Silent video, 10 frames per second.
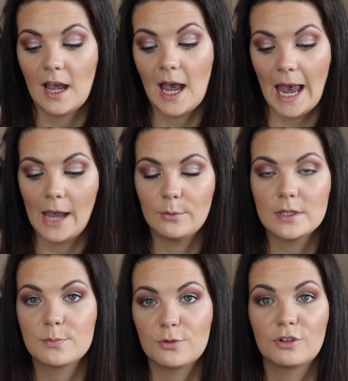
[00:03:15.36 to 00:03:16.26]
how
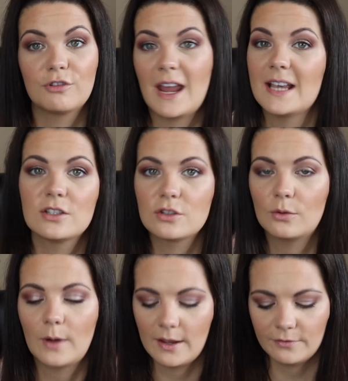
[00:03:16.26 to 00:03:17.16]
it's progressed
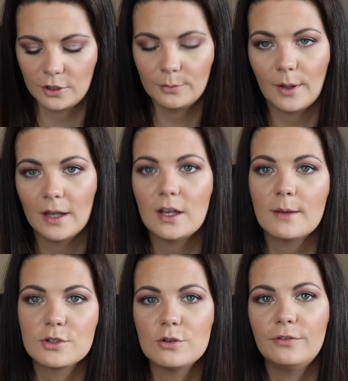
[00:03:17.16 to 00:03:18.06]
or whatever.
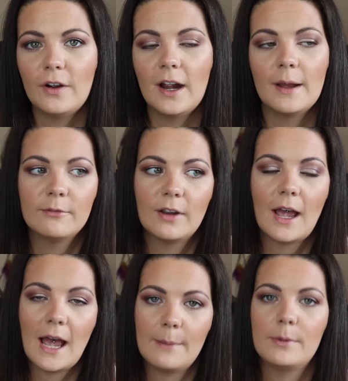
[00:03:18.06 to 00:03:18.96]
But so far I'm
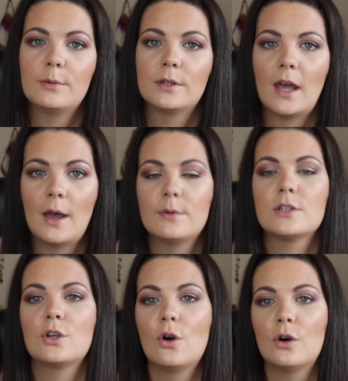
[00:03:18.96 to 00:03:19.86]
happy with how
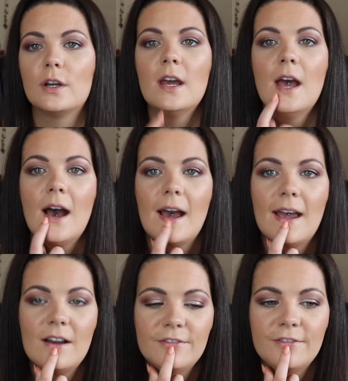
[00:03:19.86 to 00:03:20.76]
it's gone. I
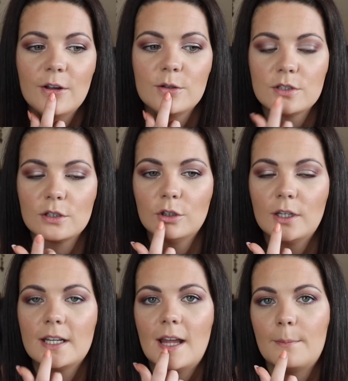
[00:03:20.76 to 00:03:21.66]
have found
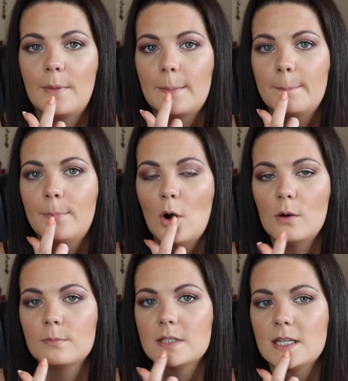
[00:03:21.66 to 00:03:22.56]
looking at my
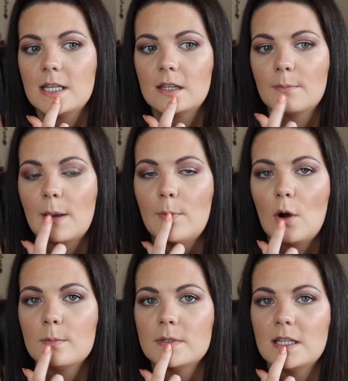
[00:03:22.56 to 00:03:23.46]
bottom teeth that my
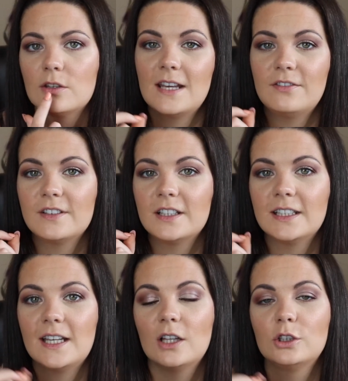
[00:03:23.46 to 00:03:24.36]
bottom teeth are
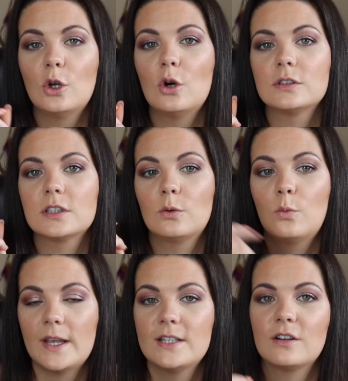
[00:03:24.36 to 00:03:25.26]
definitely a lot
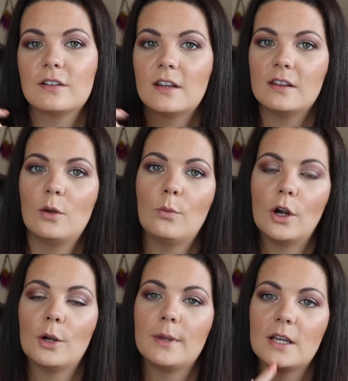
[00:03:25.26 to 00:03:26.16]
whiter than they
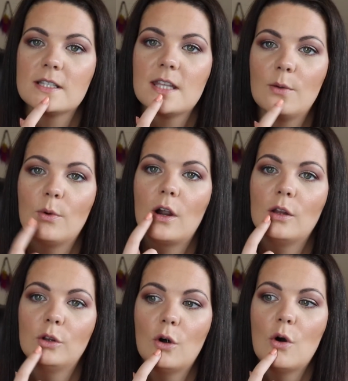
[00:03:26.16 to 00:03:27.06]
were because they were a
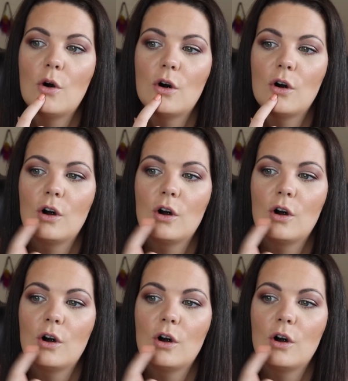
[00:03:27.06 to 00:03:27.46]
lot